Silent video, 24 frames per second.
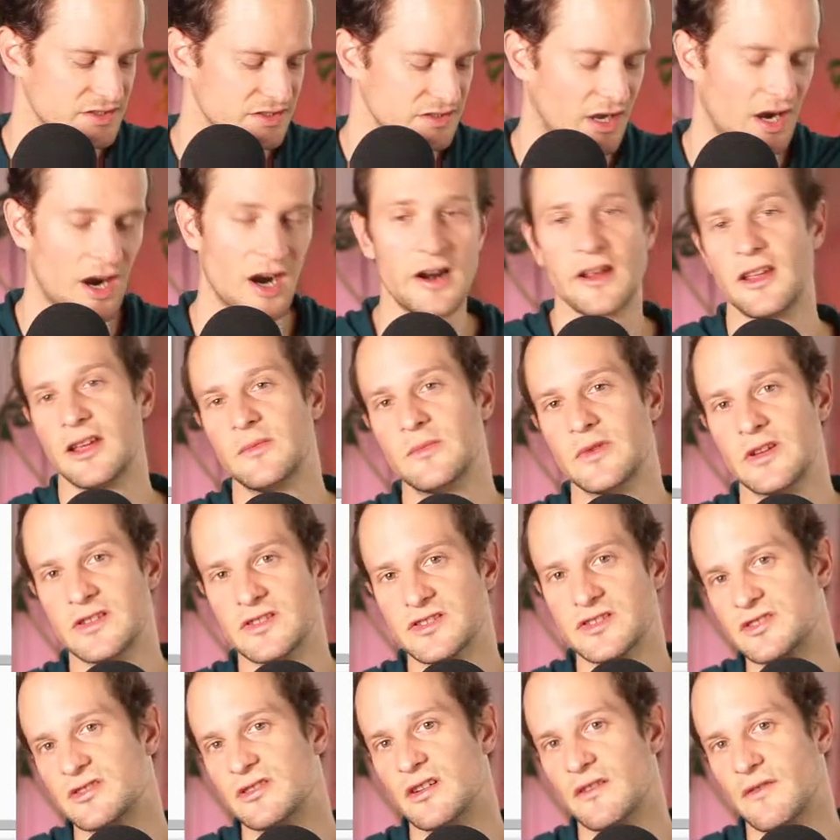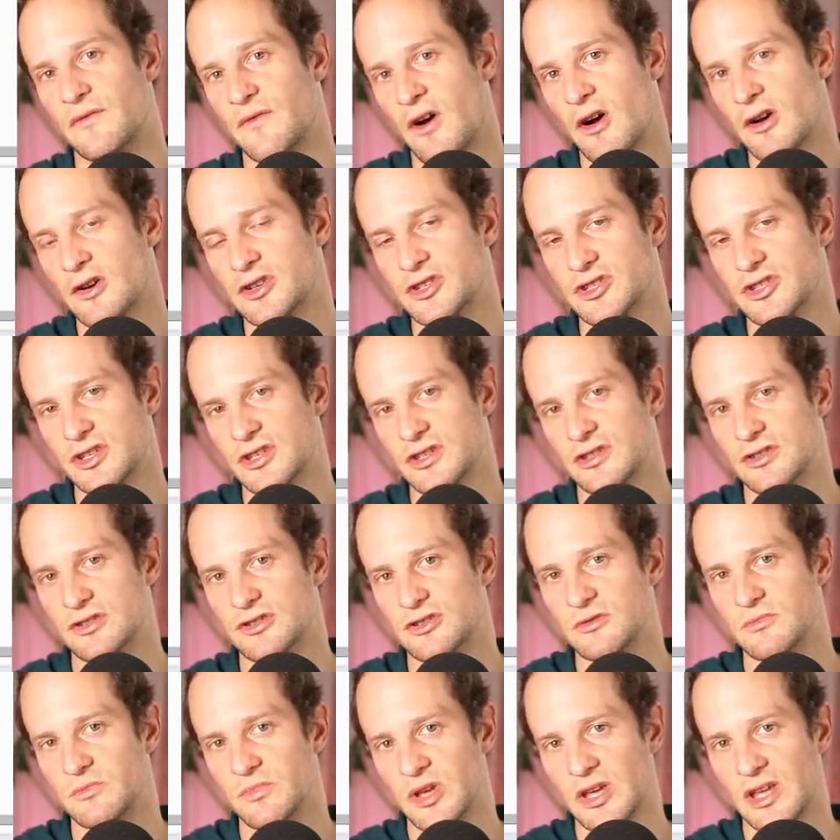the arguments to a function
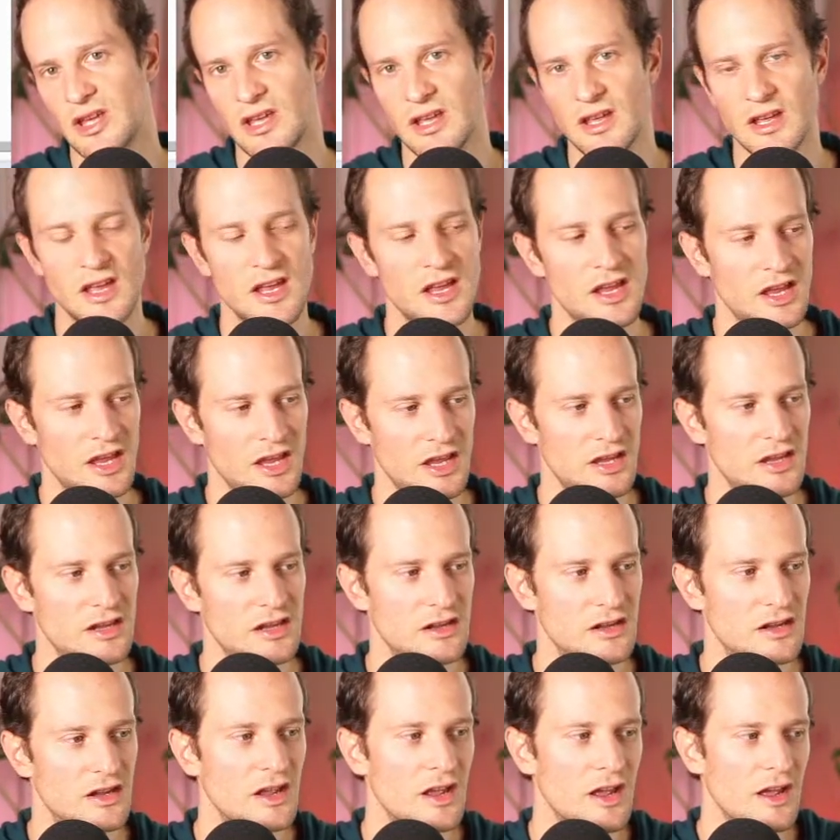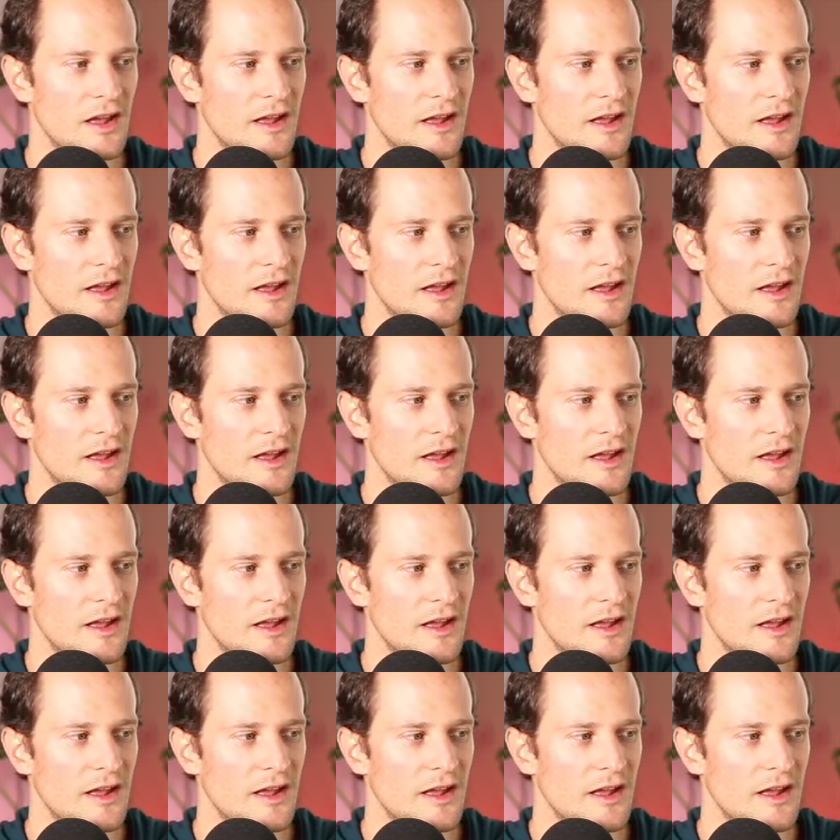to be in